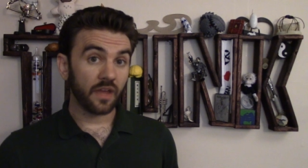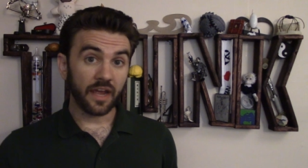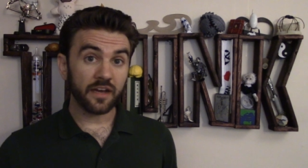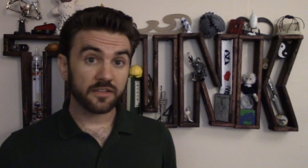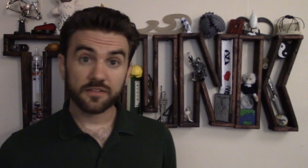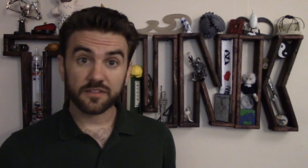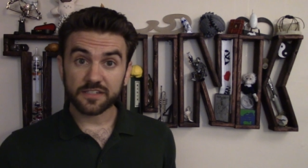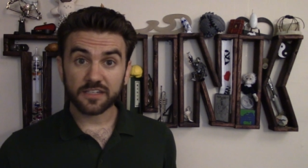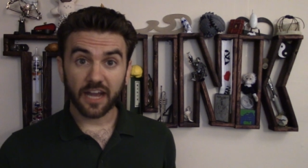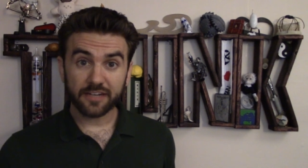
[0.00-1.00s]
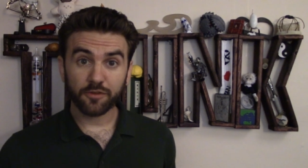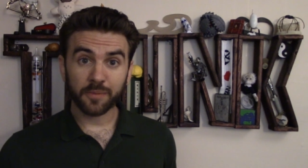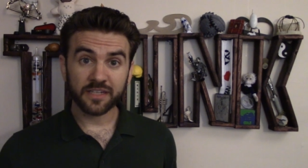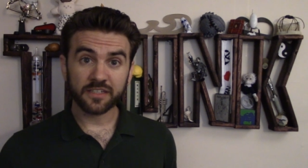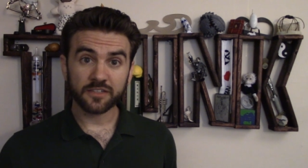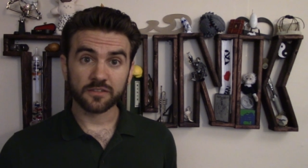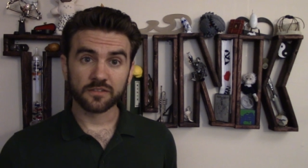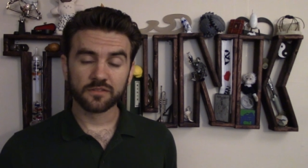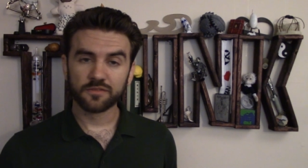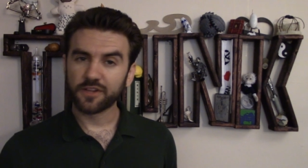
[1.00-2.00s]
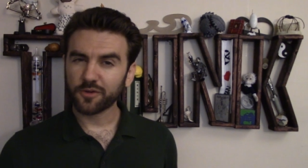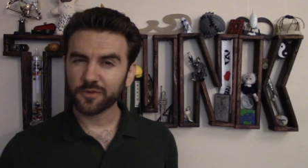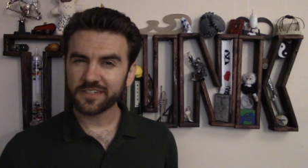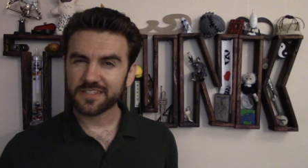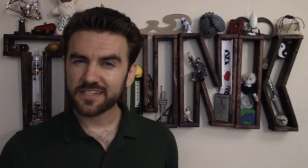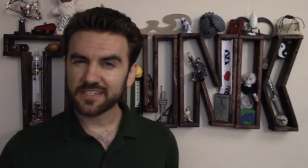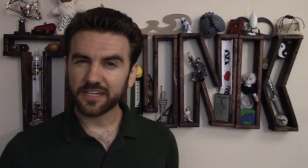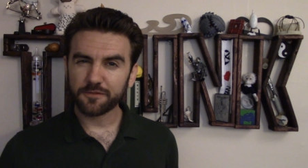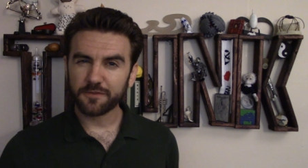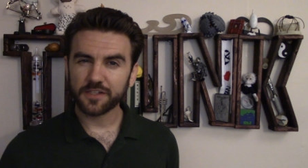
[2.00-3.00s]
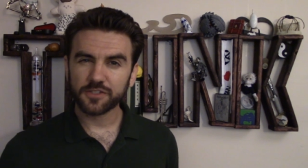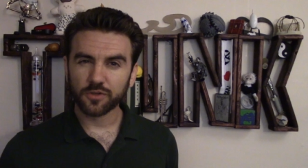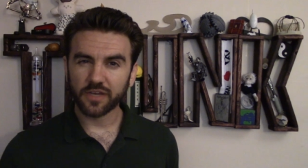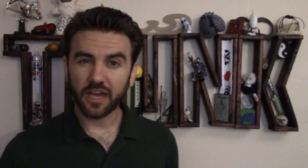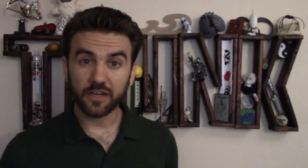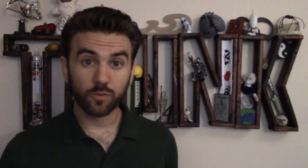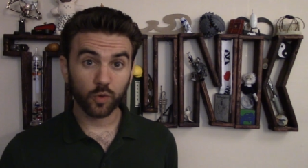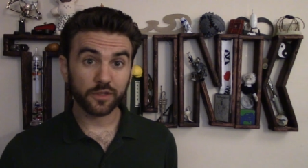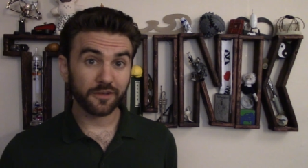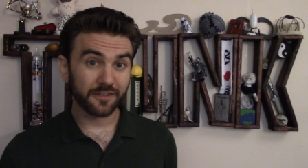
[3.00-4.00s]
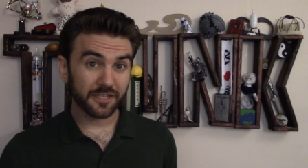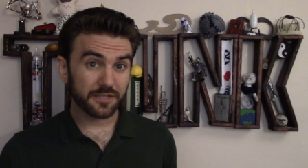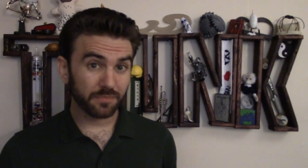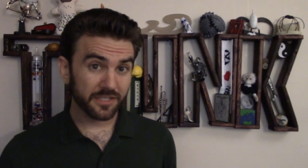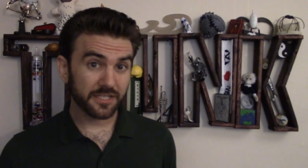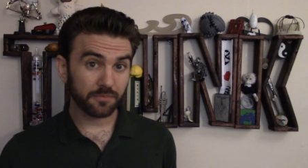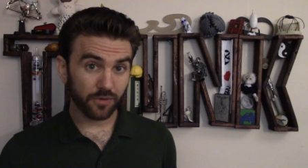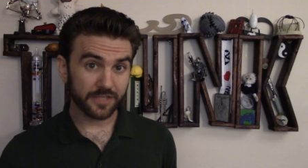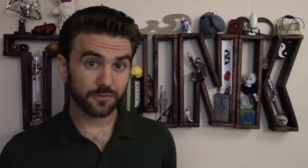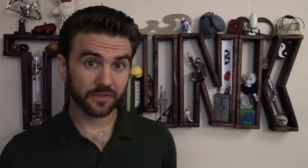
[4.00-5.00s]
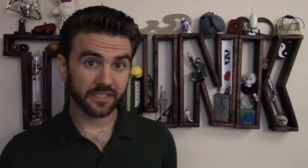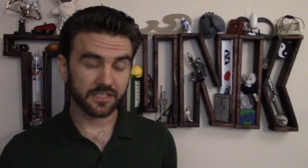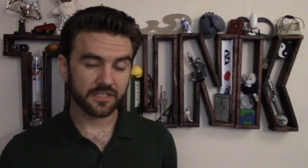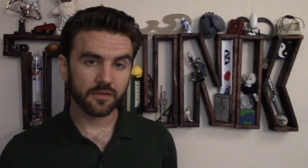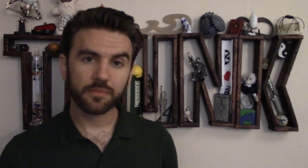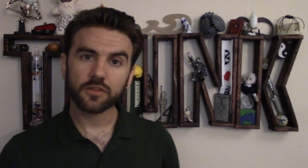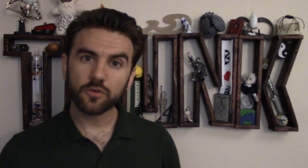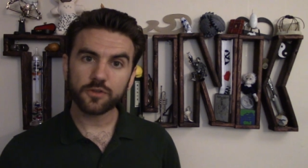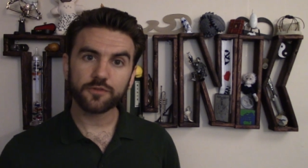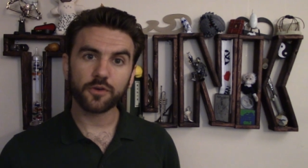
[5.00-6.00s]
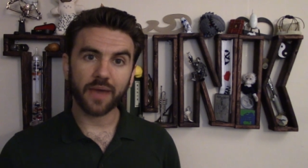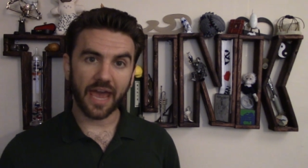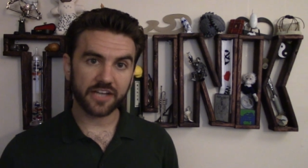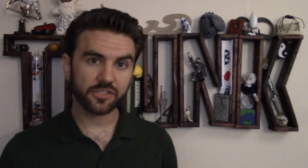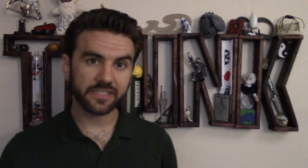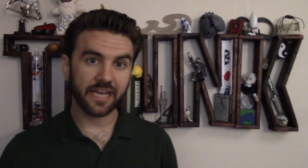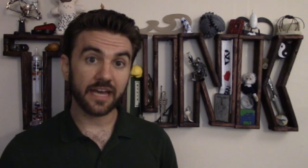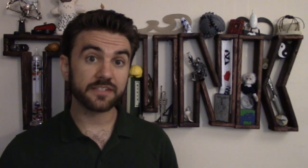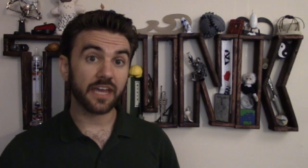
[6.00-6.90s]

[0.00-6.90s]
And that's kind of a big deal. Not only is the state of fictional canon worthy of an explicit press release, but Lucasfilm actually has